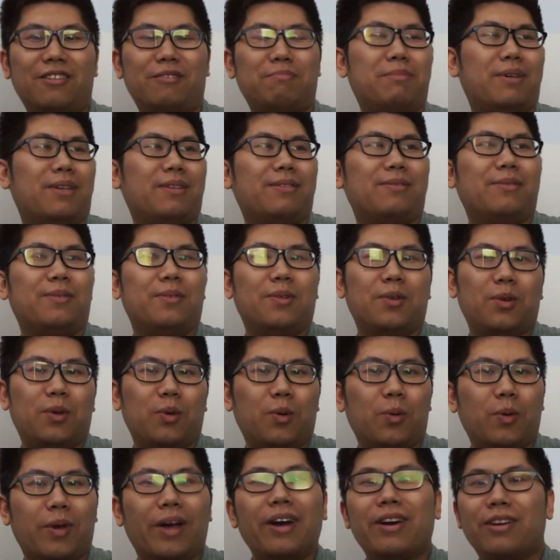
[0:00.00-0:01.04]
but
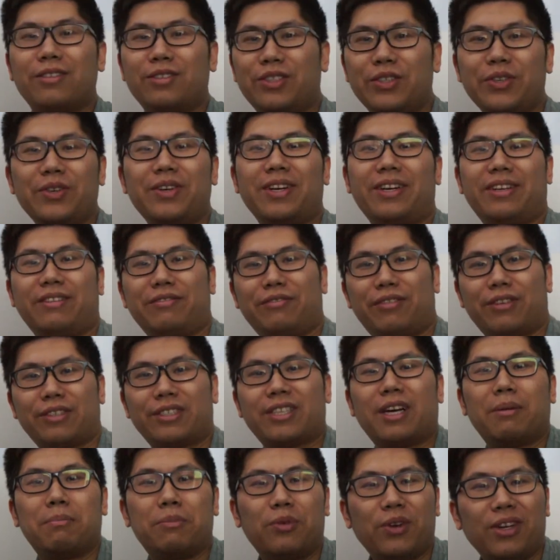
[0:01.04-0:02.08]
we aren't doing it for
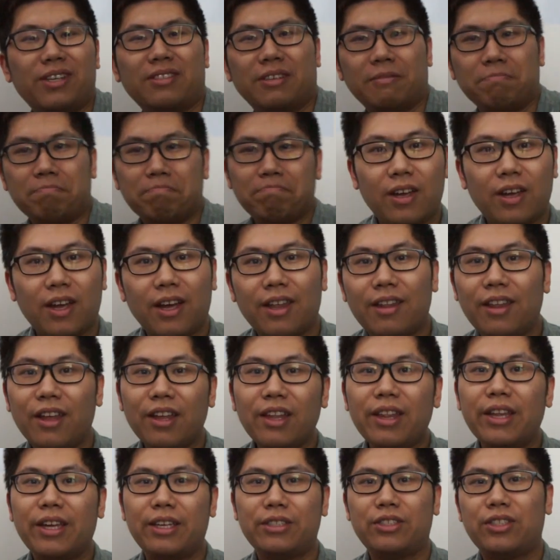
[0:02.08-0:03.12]
some reason. And
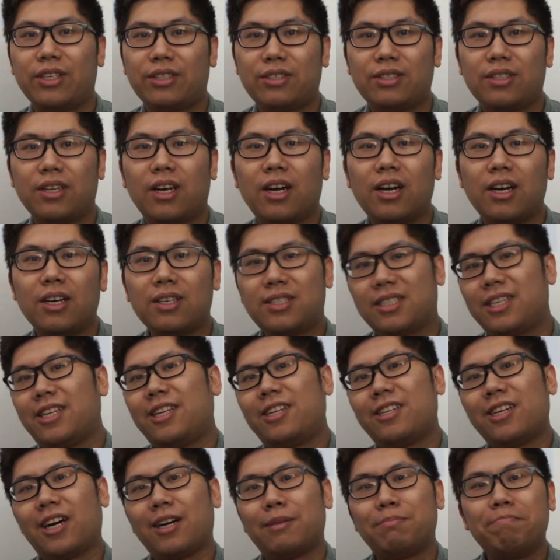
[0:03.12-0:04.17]
then I just looked it
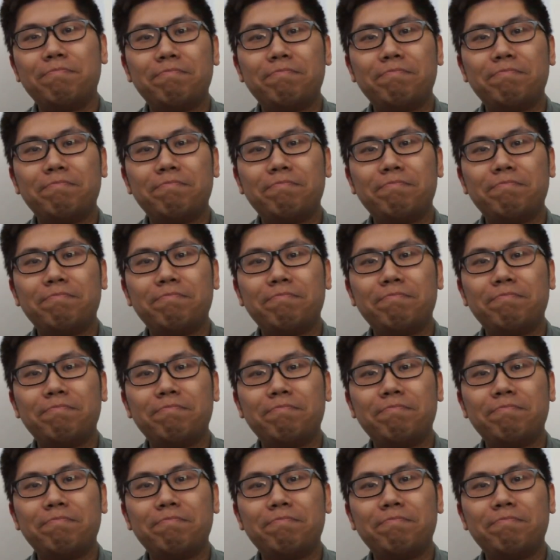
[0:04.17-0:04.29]
up